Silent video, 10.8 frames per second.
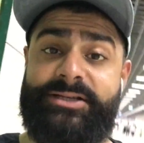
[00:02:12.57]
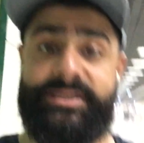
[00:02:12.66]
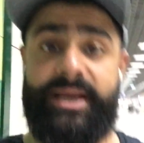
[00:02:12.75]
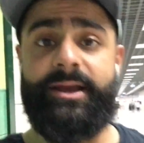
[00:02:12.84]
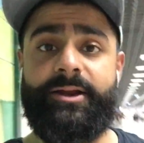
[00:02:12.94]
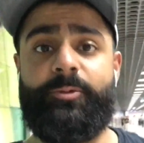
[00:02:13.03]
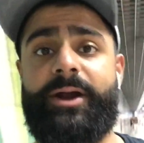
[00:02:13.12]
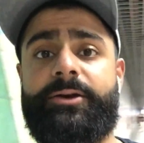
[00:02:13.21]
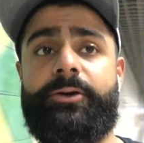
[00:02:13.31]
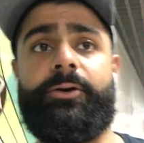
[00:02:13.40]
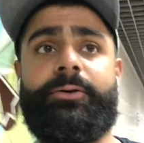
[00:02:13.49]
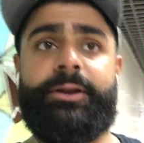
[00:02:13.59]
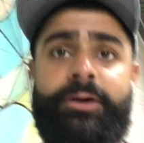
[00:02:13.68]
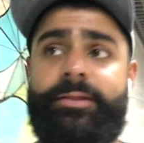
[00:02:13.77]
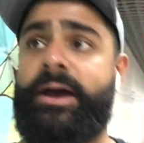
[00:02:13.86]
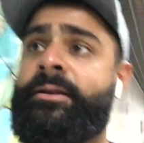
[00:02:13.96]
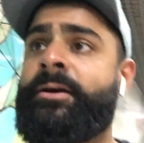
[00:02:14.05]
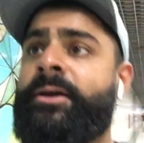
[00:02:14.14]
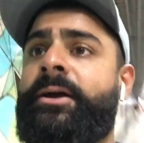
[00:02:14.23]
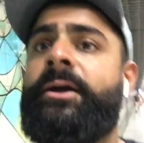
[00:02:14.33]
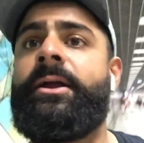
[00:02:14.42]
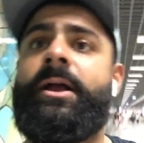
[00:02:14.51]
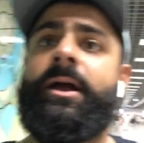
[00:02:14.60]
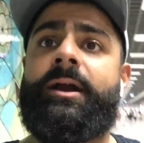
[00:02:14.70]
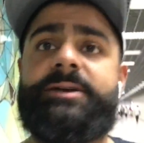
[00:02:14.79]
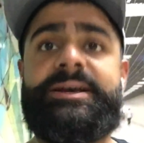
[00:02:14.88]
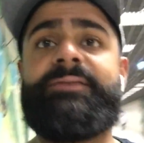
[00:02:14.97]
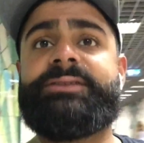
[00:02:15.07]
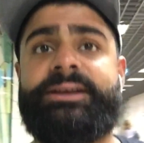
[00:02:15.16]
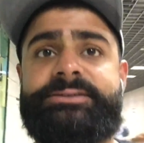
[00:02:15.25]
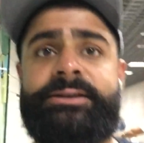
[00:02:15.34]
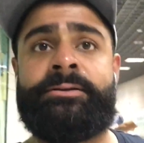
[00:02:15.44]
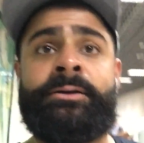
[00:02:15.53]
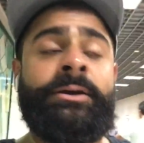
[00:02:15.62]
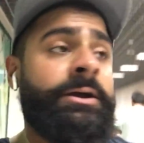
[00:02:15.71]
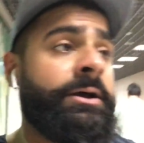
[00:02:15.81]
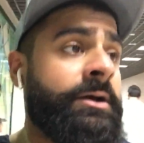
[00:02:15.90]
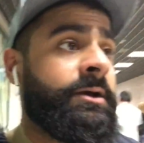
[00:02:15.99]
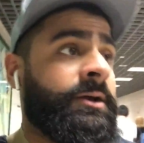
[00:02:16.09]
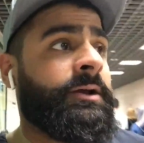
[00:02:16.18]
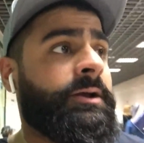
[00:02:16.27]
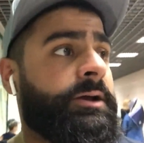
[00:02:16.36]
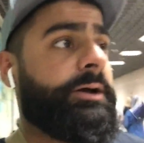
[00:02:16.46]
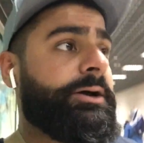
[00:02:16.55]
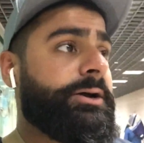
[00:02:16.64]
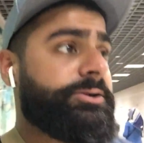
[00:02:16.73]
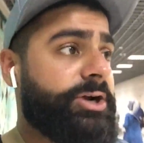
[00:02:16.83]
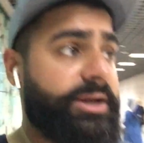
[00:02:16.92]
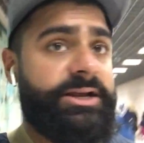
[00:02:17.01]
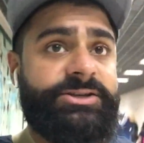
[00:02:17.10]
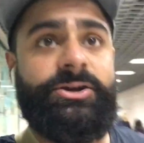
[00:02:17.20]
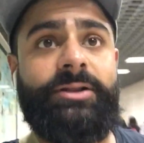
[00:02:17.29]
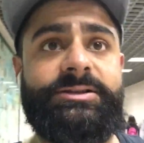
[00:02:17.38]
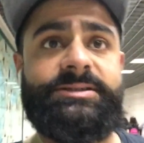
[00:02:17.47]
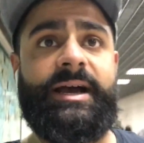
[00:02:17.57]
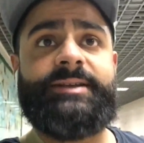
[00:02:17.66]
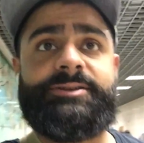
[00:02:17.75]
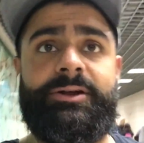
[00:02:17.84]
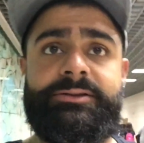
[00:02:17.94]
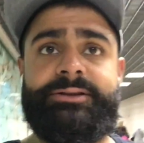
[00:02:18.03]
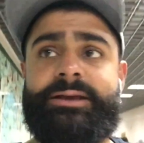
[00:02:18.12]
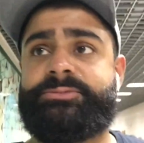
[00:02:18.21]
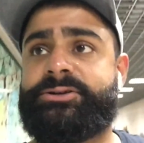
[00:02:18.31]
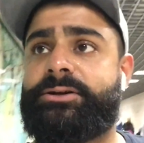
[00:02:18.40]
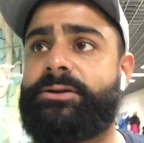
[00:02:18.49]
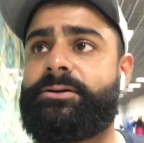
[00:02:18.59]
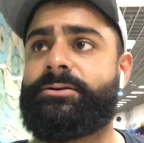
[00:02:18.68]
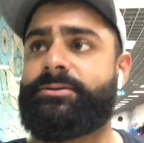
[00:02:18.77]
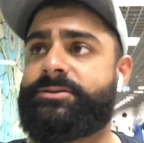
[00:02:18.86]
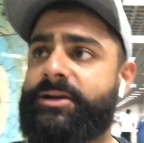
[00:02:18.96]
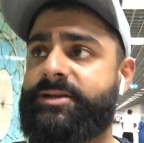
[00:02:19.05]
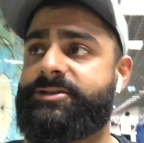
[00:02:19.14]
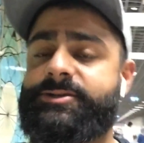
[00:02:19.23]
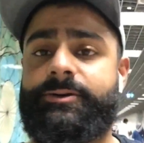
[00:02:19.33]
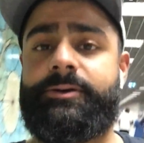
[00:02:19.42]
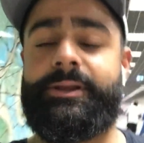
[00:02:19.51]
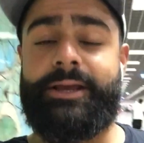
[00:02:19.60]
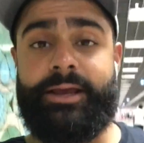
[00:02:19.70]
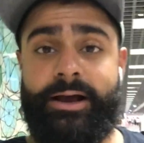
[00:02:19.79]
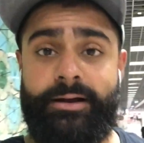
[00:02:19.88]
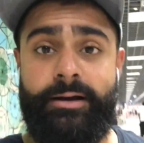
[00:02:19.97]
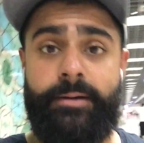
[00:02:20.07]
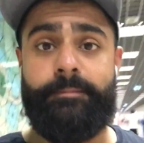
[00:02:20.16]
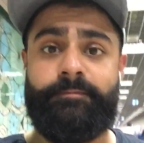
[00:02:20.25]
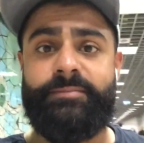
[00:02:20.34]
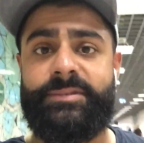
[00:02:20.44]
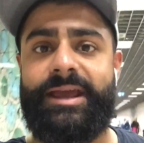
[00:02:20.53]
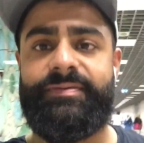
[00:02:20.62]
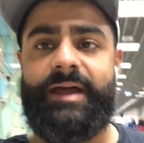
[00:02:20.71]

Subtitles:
to take and where to go and all that, because everything's in Turkish. All the signs and all the names are Turkish. So like yeah, get